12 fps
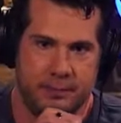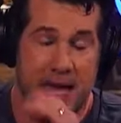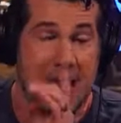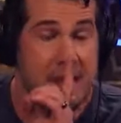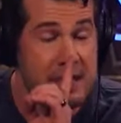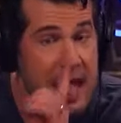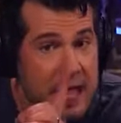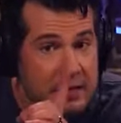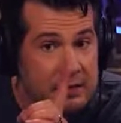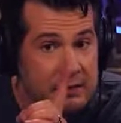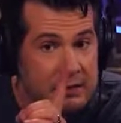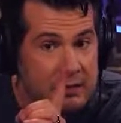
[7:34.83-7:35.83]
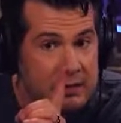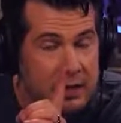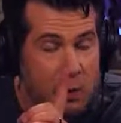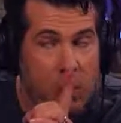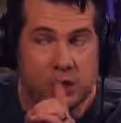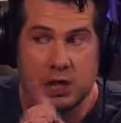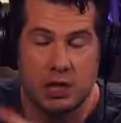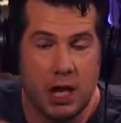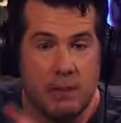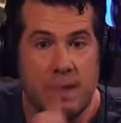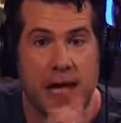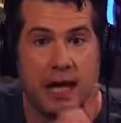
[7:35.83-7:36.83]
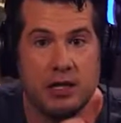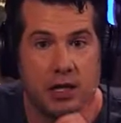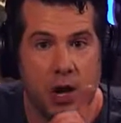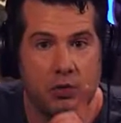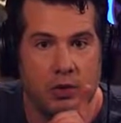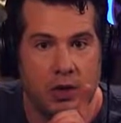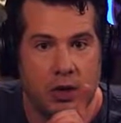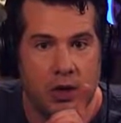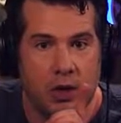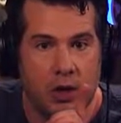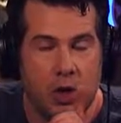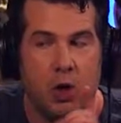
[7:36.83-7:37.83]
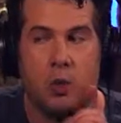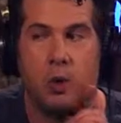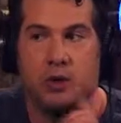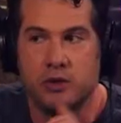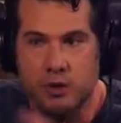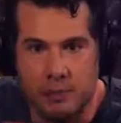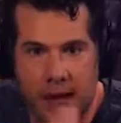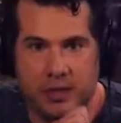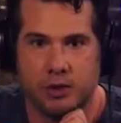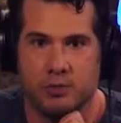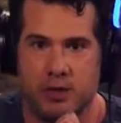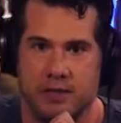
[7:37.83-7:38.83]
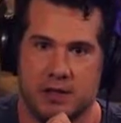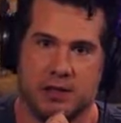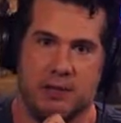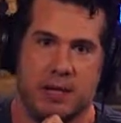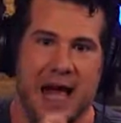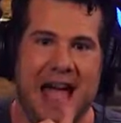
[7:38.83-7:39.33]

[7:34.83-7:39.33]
And then I want you to come back and note when you surpass your previous limit.